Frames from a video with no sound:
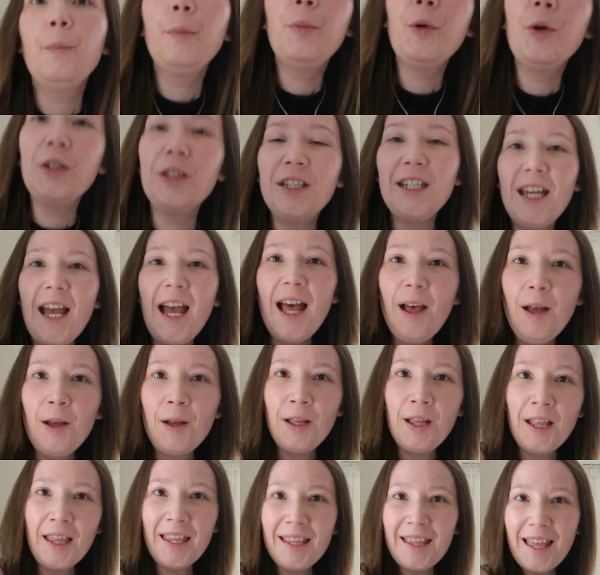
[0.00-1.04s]
But yeah,
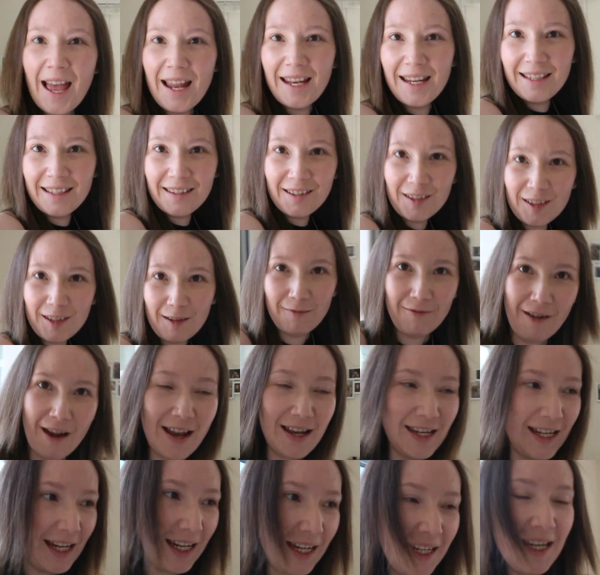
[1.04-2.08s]
that is us
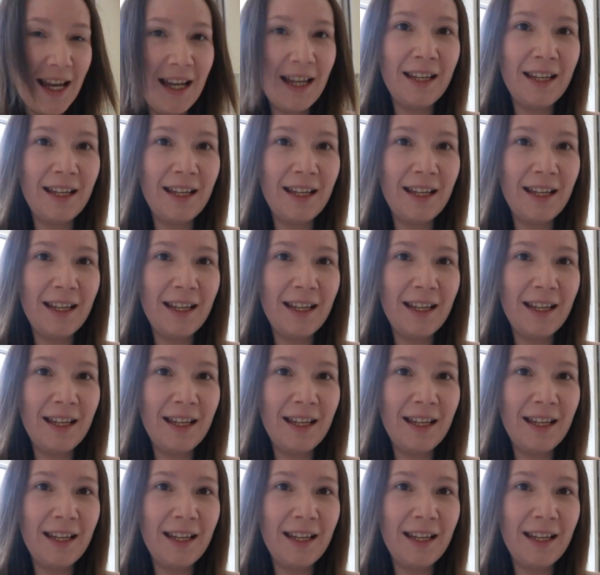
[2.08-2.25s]
ready.